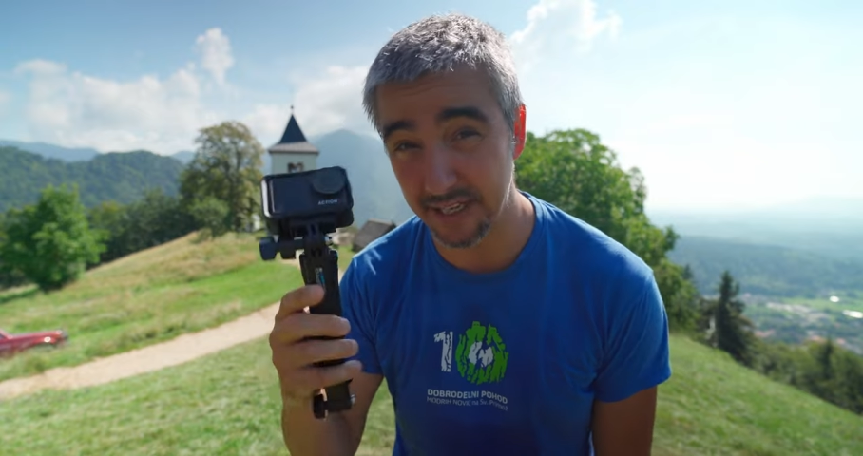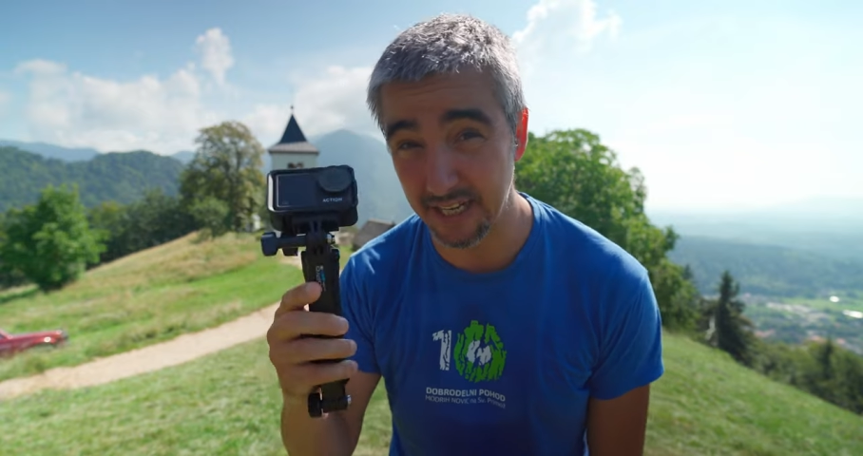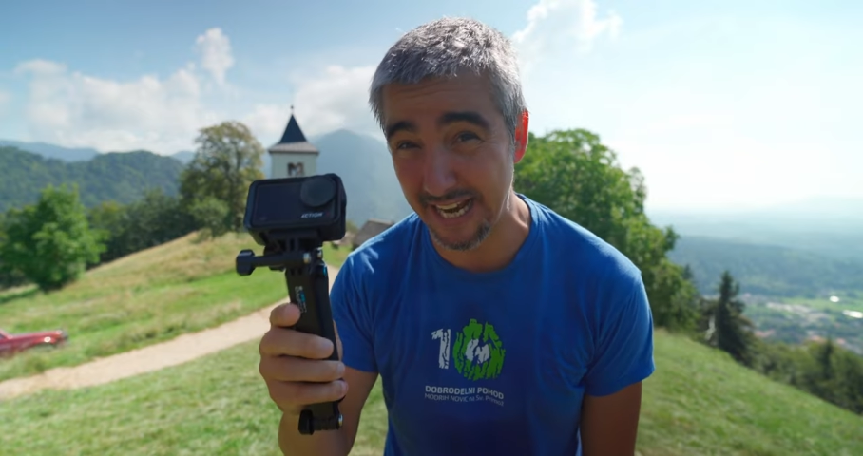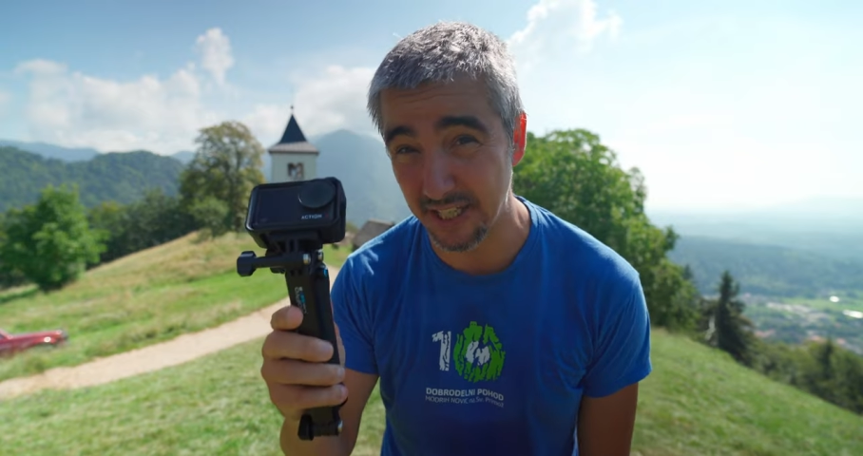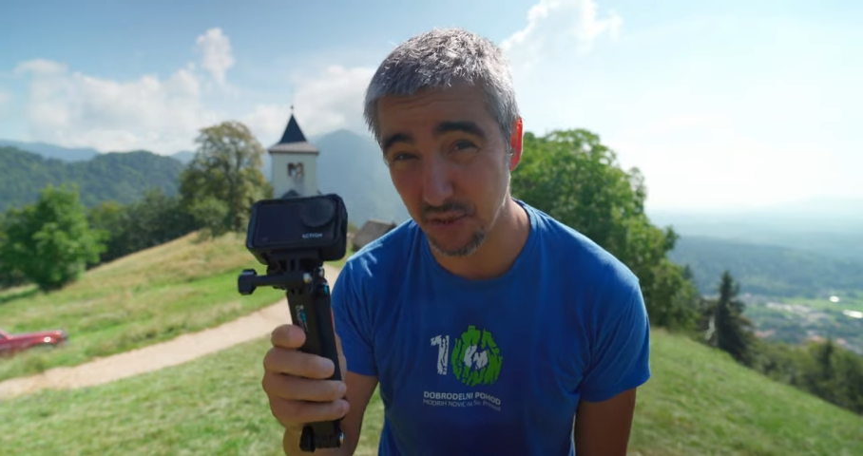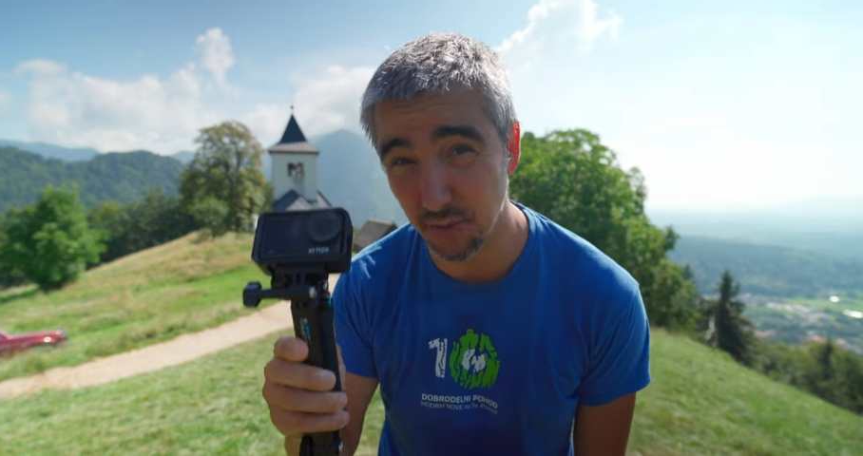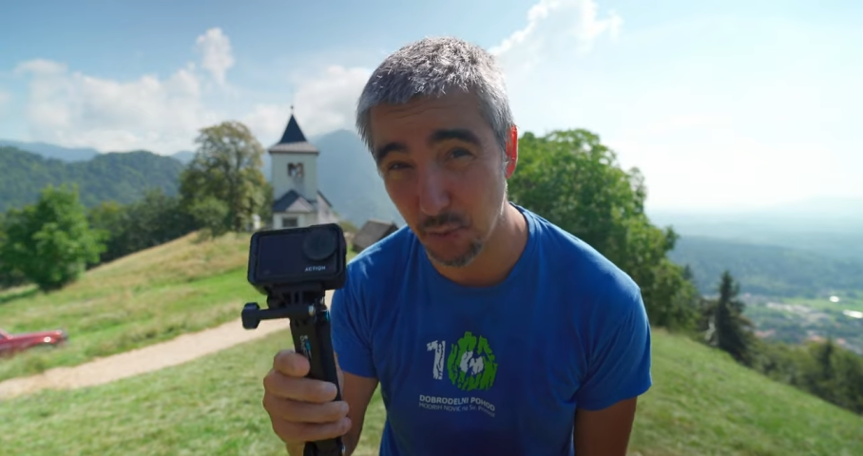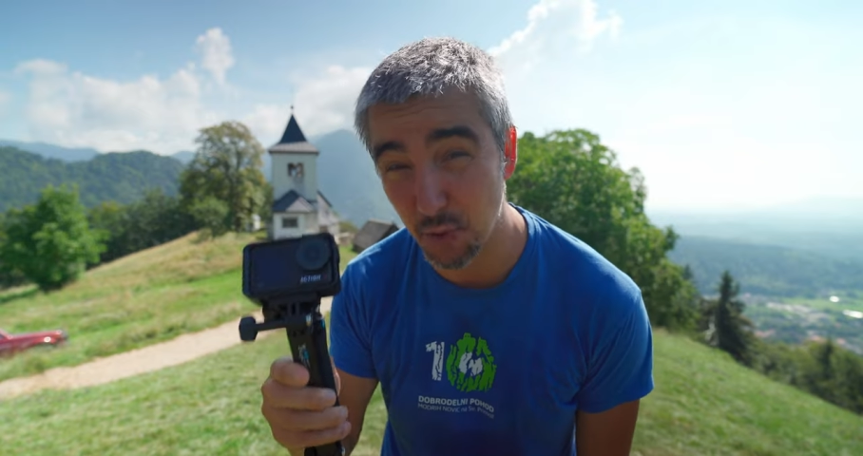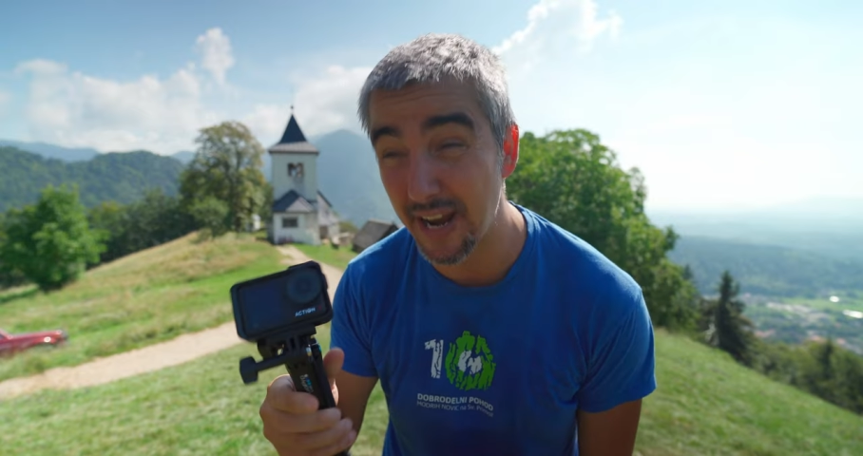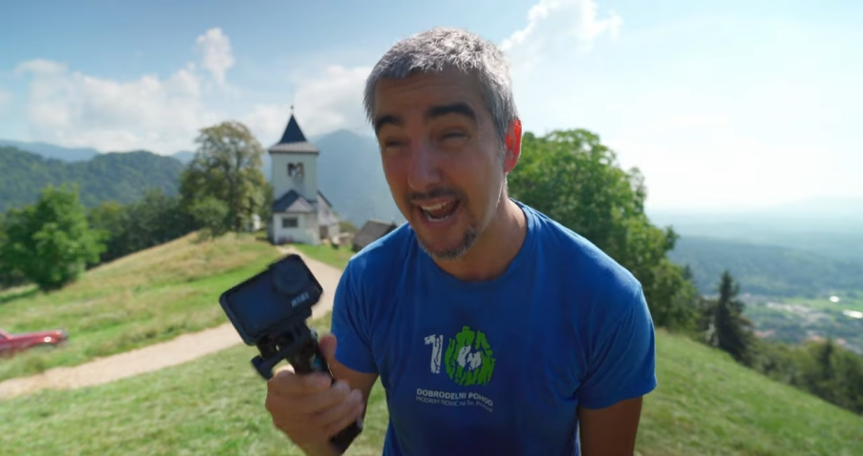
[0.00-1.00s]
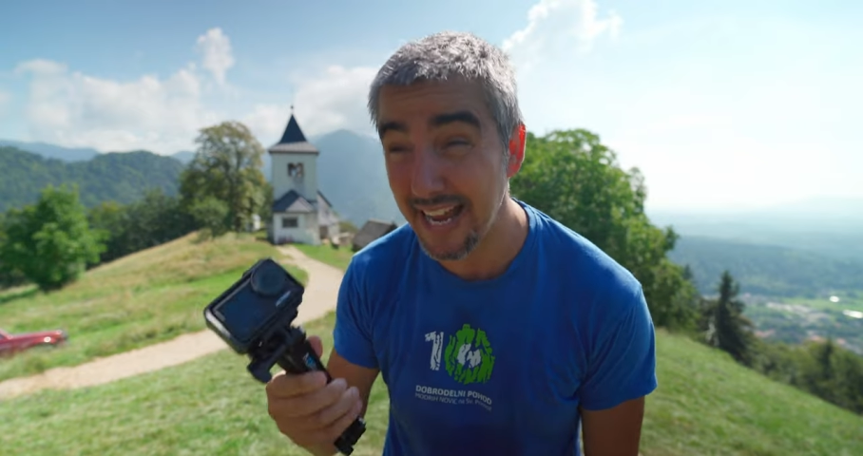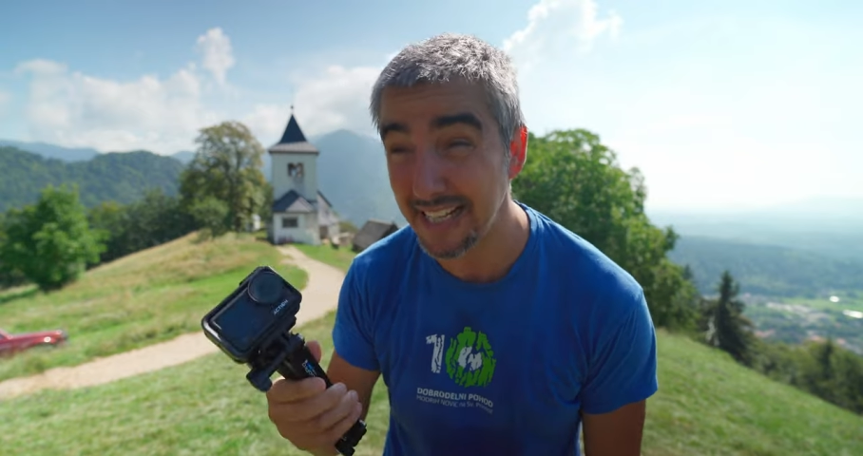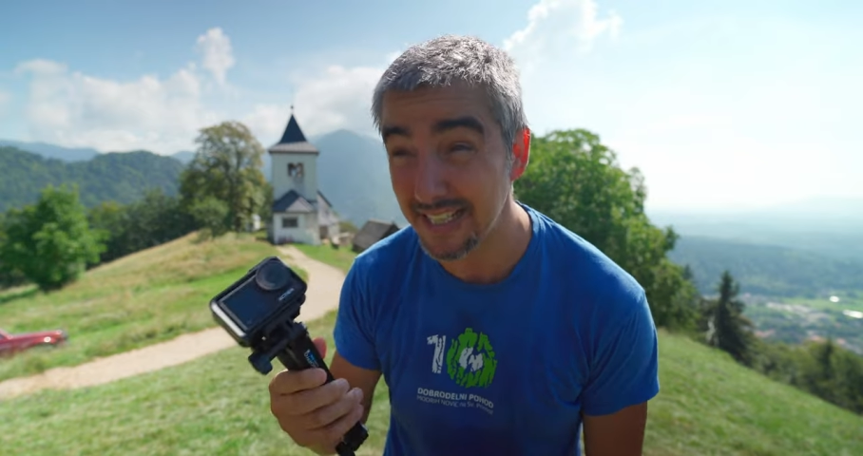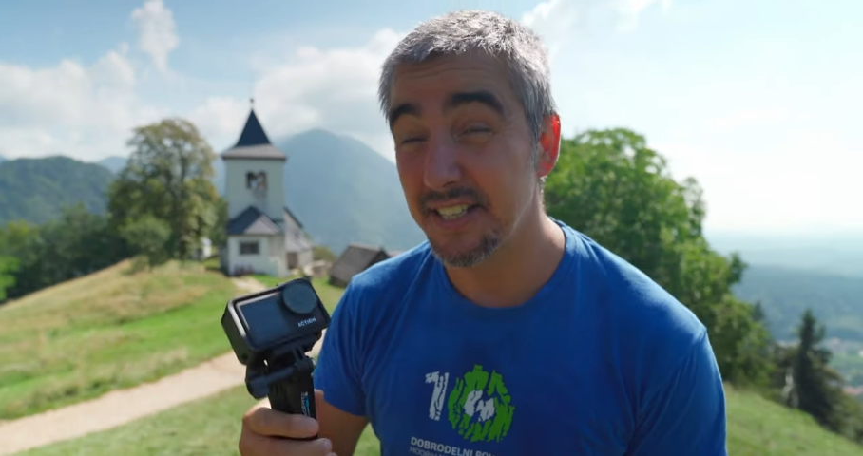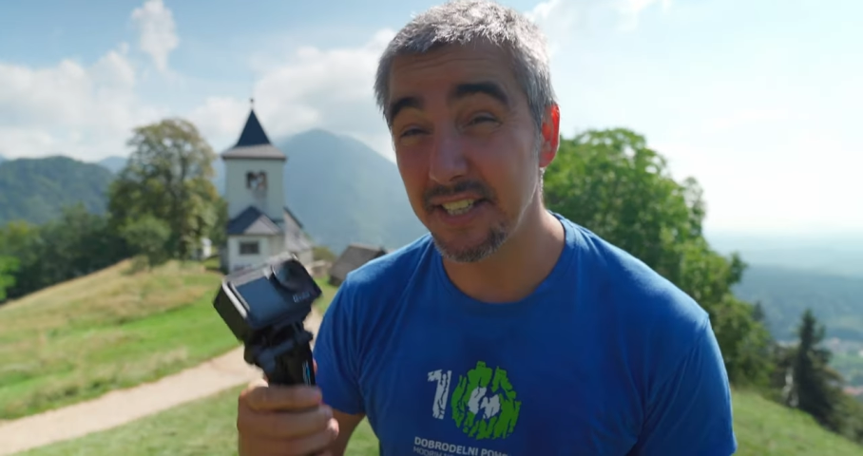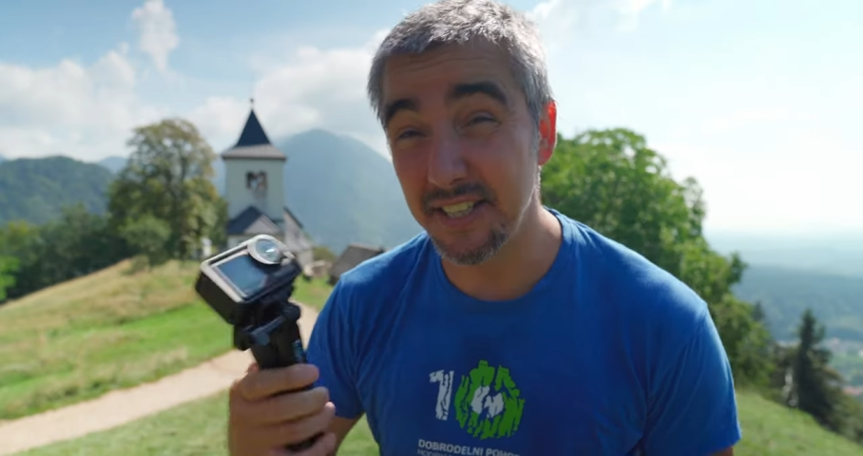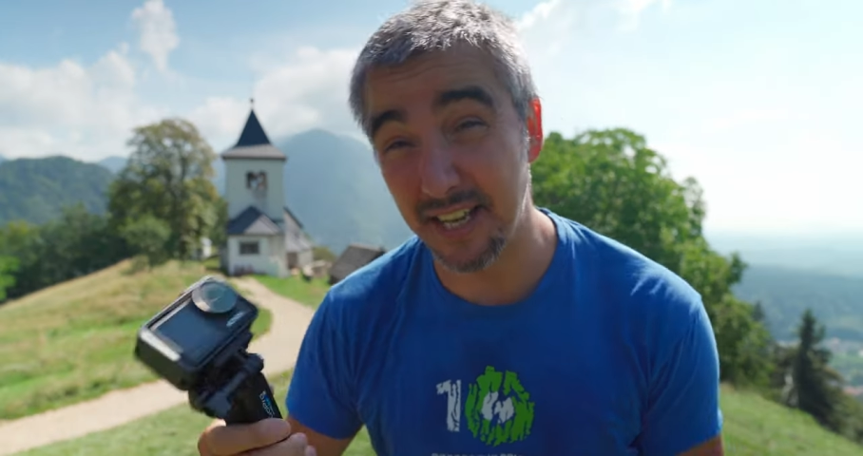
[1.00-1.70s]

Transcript: Action 4 and since